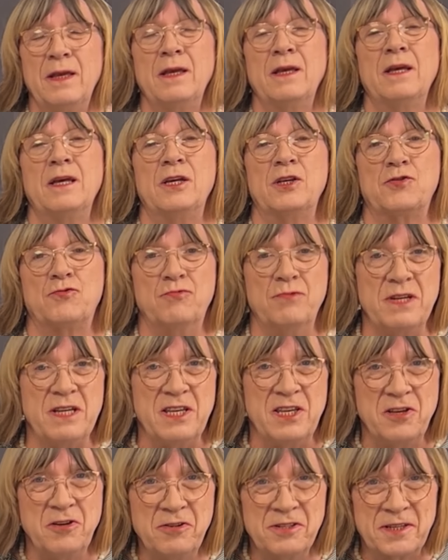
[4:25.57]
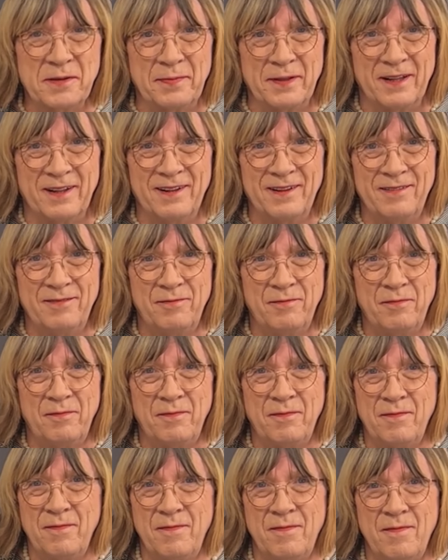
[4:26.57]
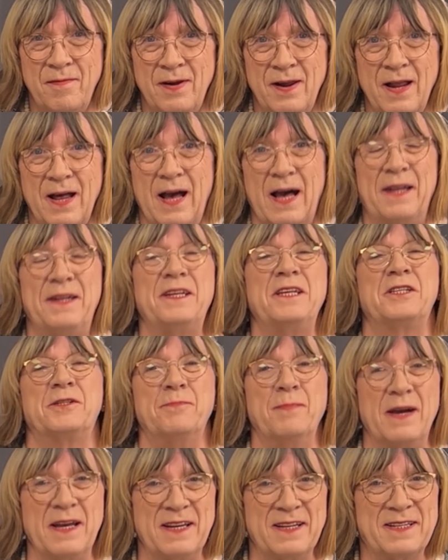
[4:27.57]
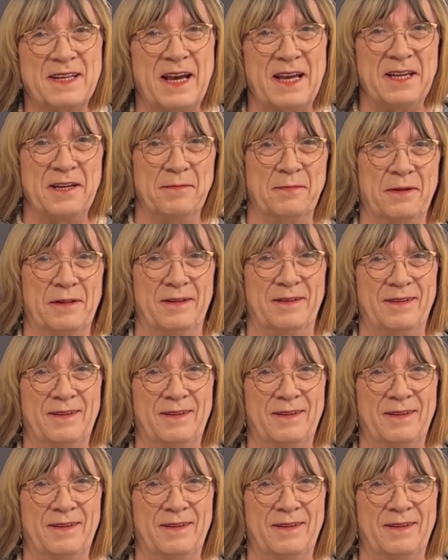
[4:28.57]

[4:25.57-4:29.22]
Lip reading: it's reusable, and it's maintainable.